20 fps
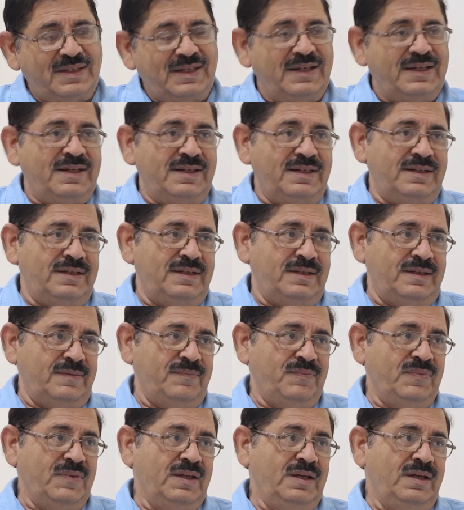thing
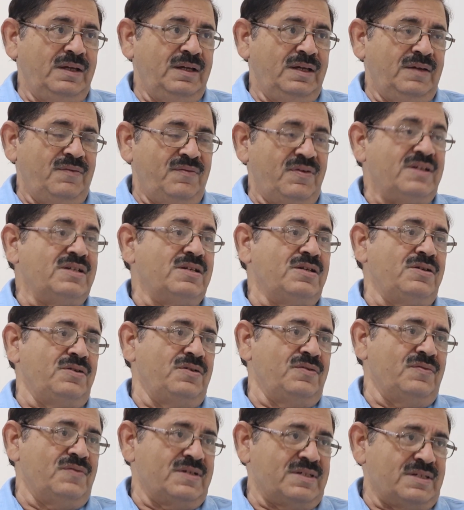in Western
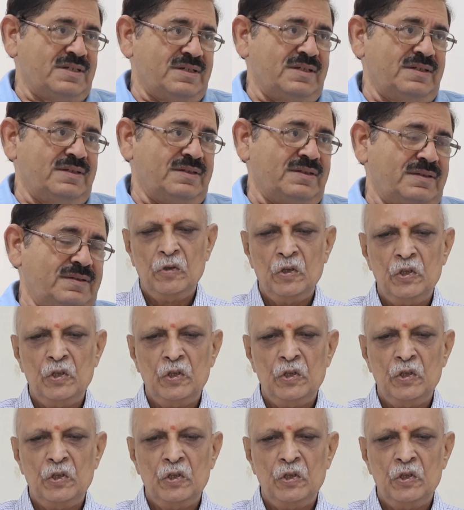universities?